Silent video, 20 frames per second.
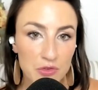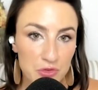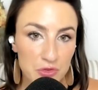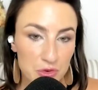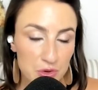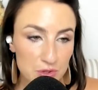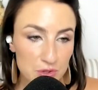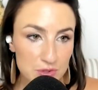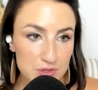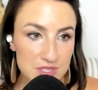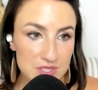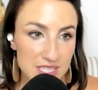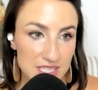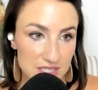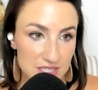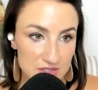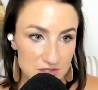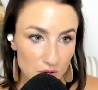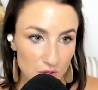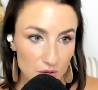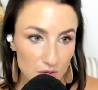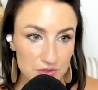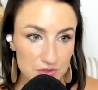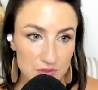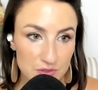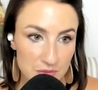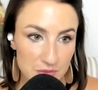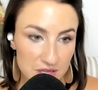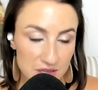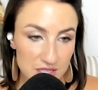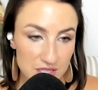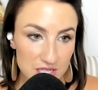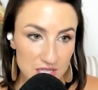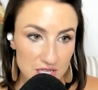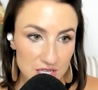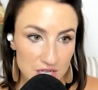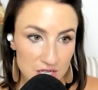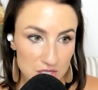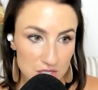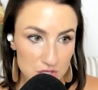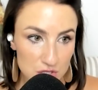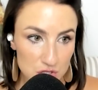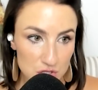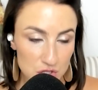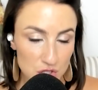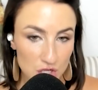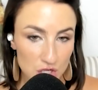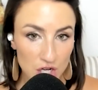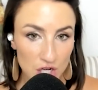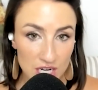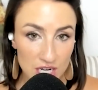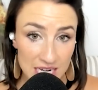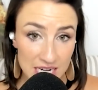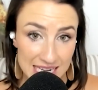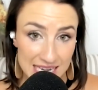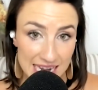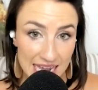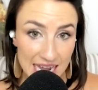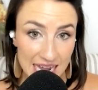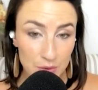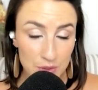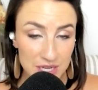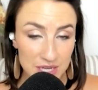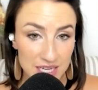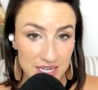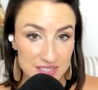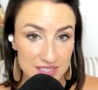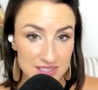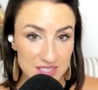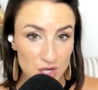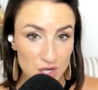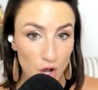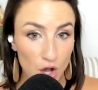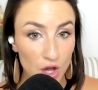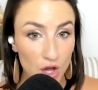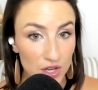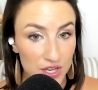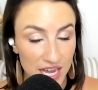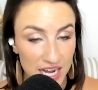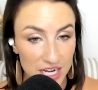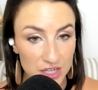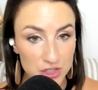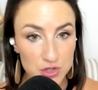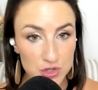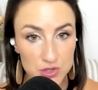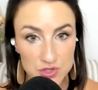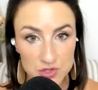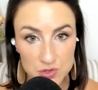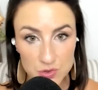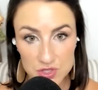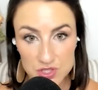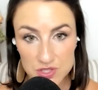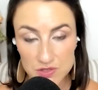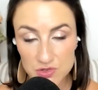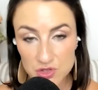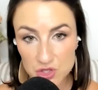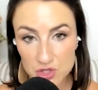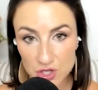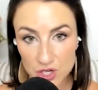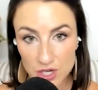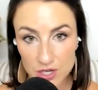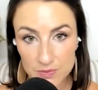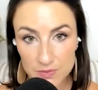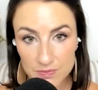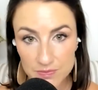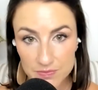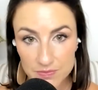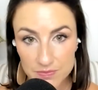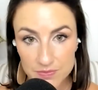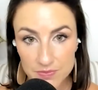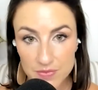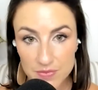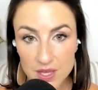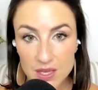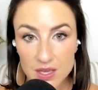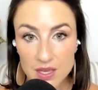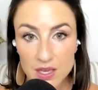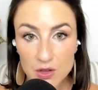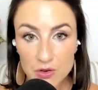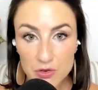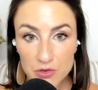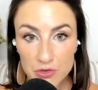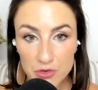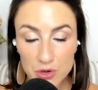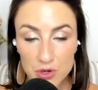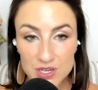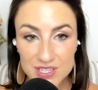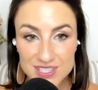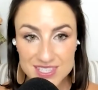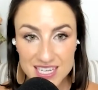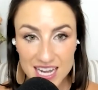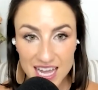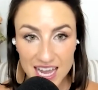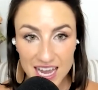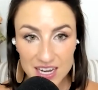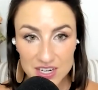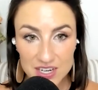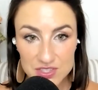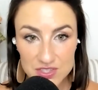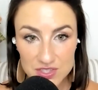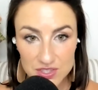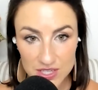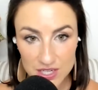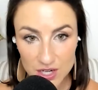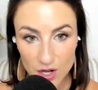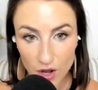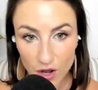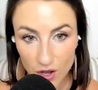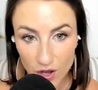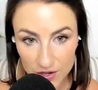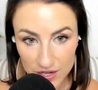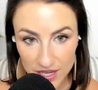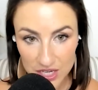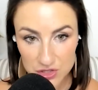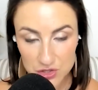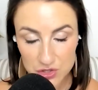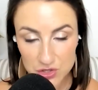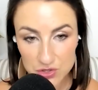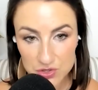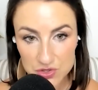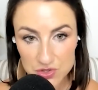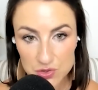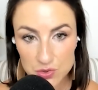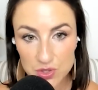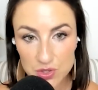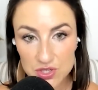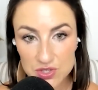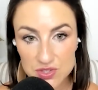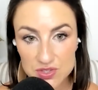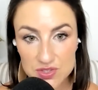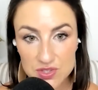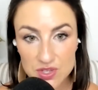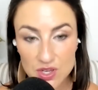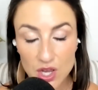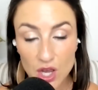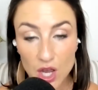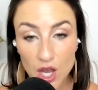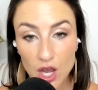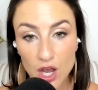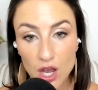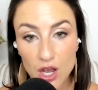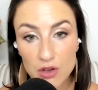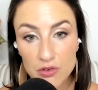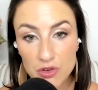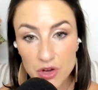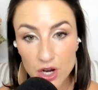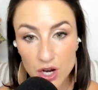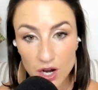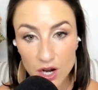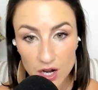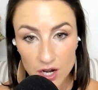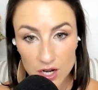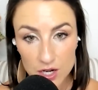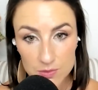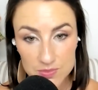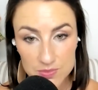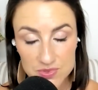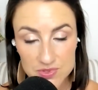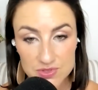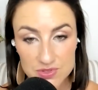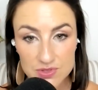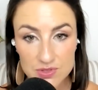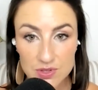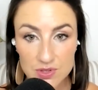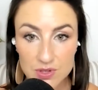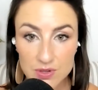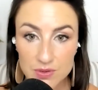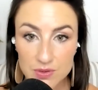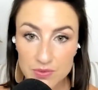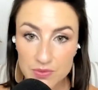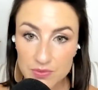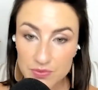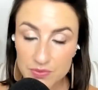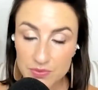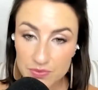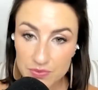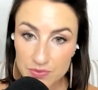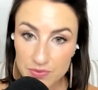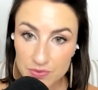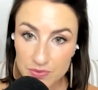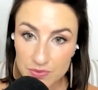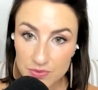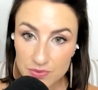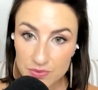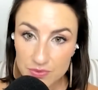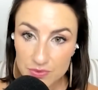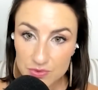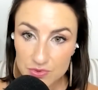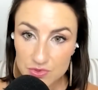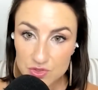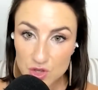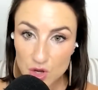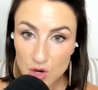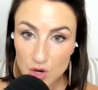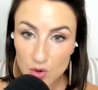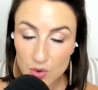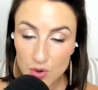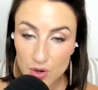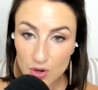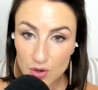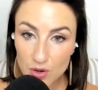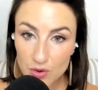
fruit is ultimately sugar now it is an all natural source of sugar fruit is an excellent all natural source of carbs. So,